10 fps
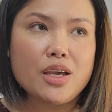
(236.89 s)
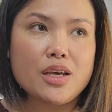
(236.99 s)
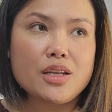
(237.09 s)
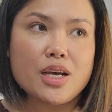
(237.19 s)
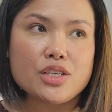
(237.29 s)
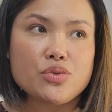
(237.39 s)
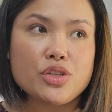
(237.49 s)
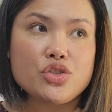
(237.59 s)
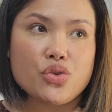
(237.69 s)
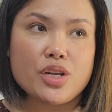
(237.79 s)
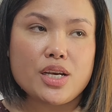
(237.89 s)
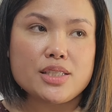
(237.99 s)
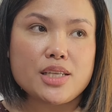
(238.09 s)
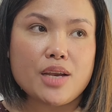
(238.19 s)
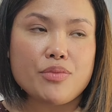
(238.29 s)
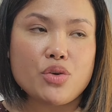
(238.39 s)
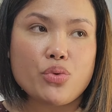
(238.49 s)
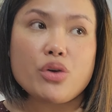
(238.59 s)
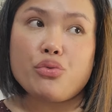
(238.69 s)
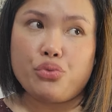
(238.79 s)
And actually, during that time, there
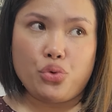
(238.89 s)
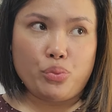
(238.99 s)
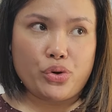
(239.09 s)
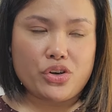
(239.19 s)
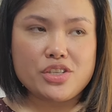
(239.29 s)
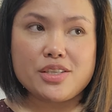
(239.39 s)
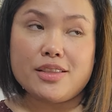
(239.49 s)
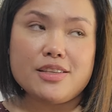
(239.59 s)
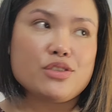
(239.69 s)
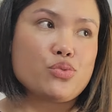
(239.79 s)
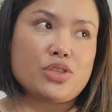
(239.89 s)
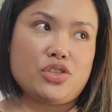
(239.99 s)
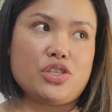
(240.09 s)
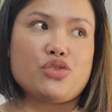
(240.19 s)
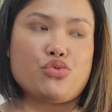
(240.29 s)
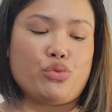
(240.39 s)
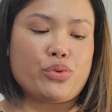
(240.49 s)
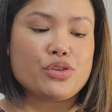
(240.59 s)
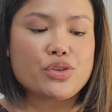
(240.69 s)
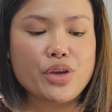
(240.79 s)
were rumors, and this was just
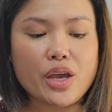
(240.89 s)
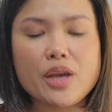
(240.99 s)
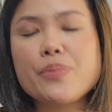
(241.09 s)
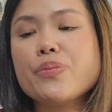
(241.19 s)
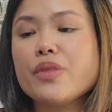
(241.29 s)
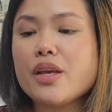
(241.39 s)
rumors, okay,